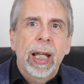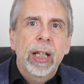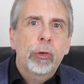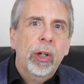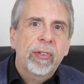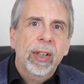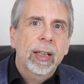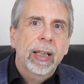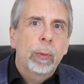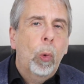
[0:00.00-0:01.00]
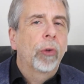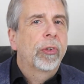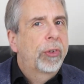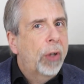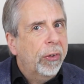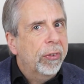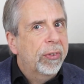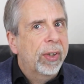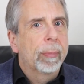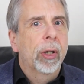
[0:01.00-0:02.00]
Interestingly, what
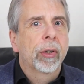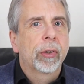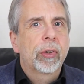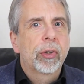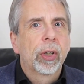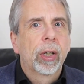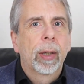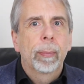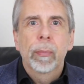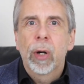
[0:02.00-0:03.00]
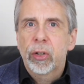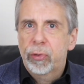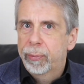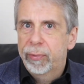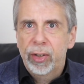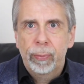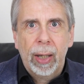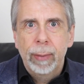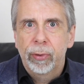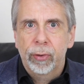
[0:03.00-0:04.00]
doesn't emerge much from these
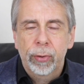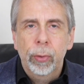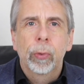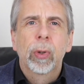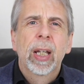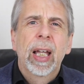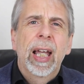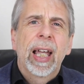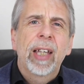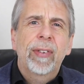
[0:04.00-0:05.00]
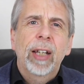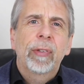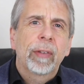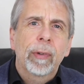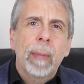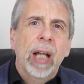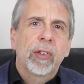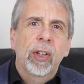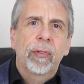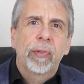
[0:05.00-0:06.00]
papers at all is anything that
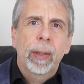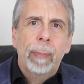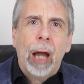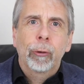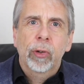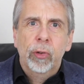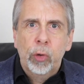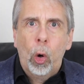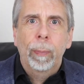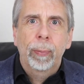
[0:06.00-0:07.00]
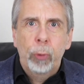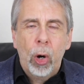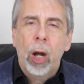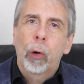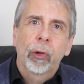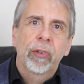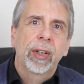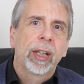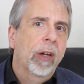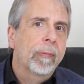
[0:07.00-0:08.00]
matches the apparent top
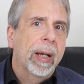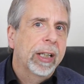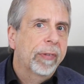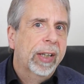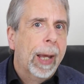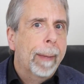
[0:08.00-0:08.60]
priority of many of the